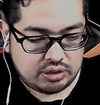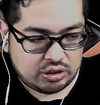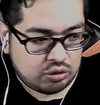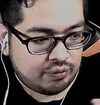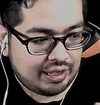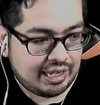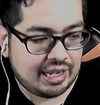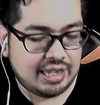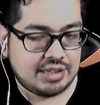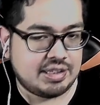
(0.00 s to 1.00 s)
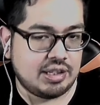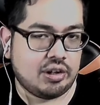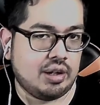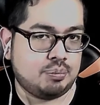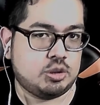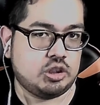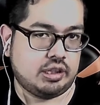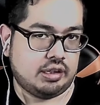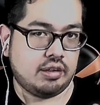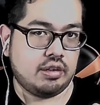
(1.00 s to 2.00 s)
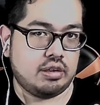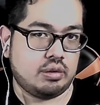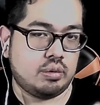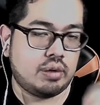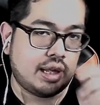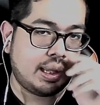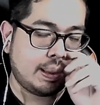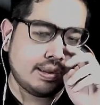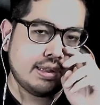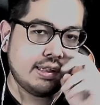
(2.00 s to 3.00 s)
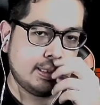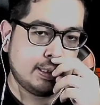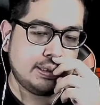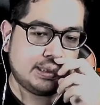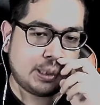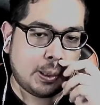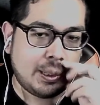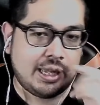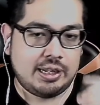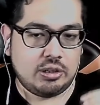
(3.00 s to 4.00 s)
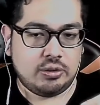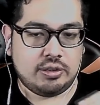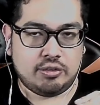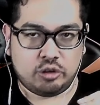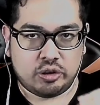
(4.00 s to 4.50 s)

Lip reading: You've had the option, right, to go ahead and do this.